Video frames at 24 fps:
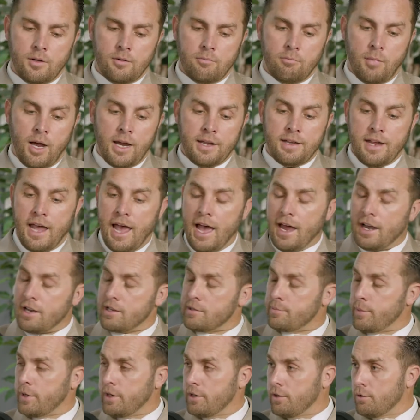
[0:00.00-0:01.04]
My dad
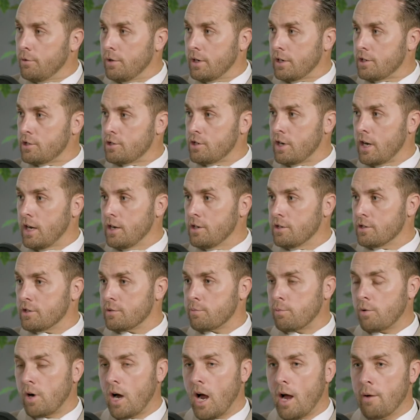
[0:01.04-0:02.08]
has been doing exchanges
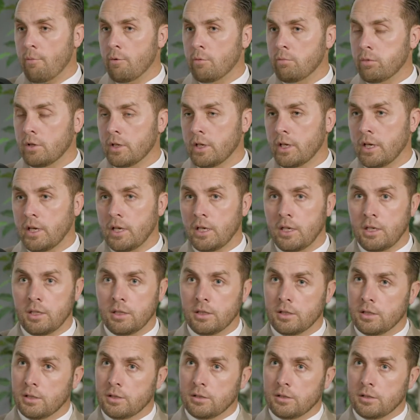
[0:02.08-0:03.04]
probably